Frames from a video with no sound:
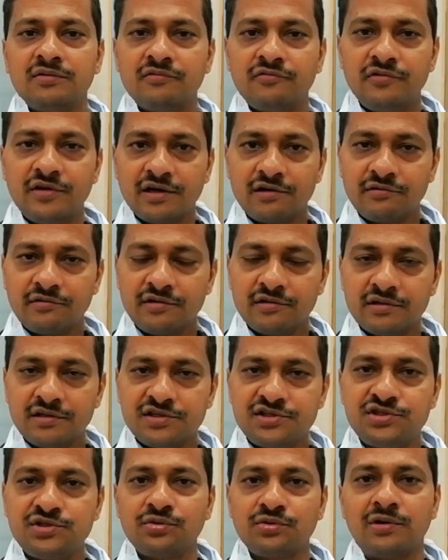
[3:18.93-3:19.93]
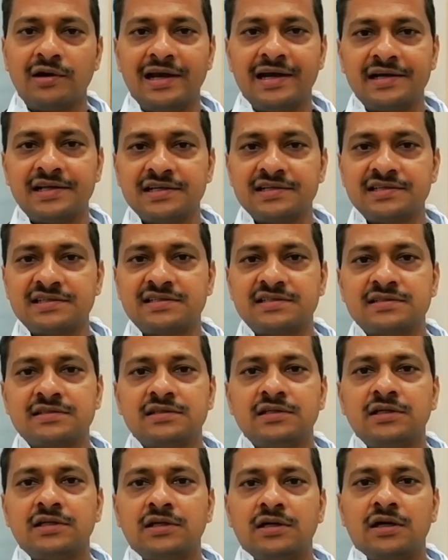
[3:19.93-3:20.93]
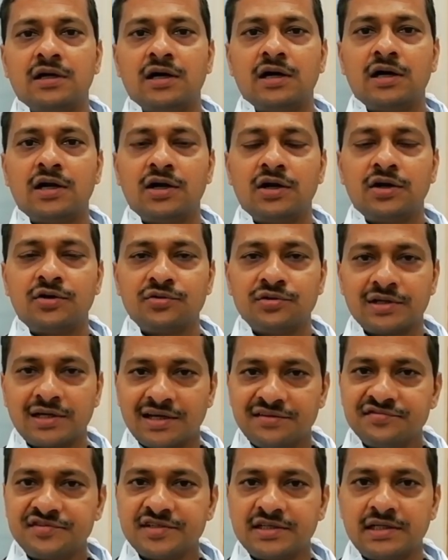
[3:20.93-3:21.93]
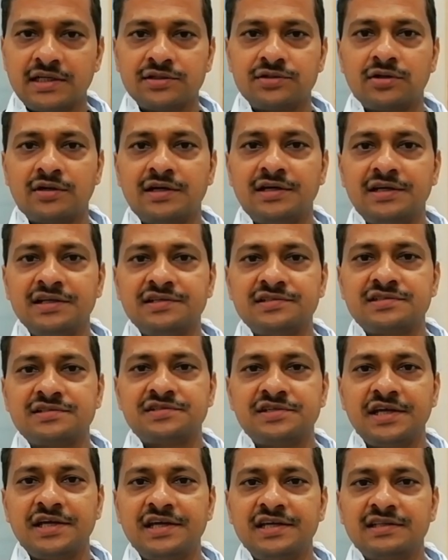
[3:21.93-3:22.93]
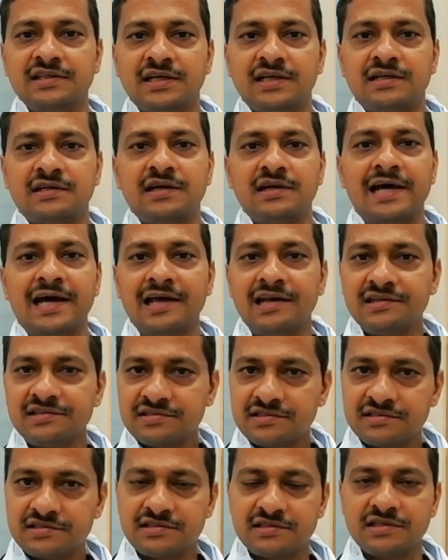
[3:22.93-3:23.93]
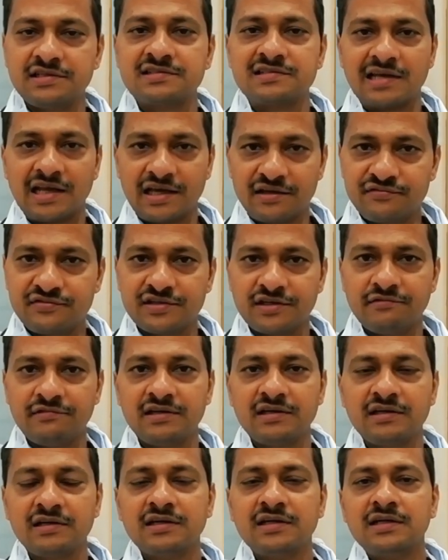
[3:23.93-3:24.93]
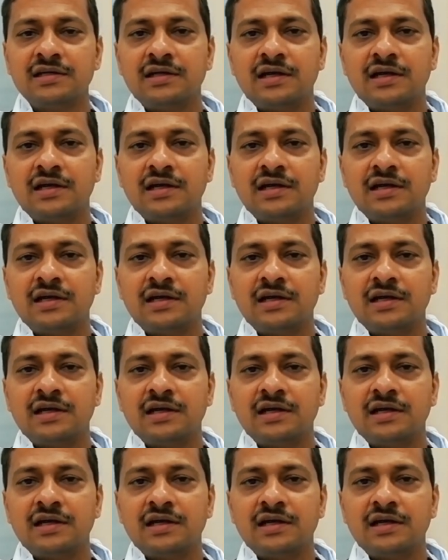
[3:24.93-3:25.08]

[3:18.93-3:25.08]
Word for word: We have issued letters to the concerned authorities saying that dialysis is life-saving.